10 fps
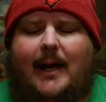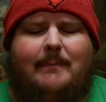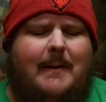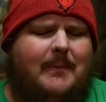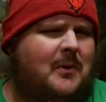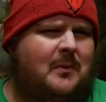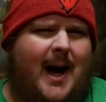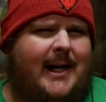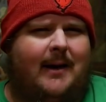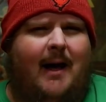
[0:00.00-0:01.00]
And people who
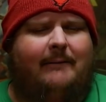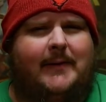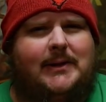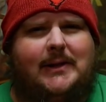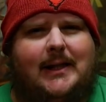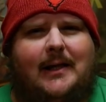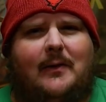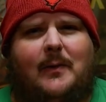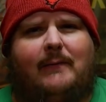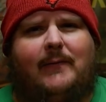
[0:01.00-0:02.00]
write it off as just
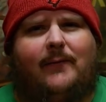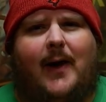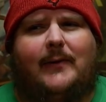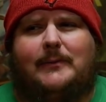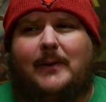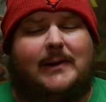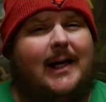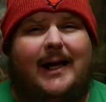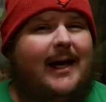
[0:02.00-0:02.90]
another one of his father's books,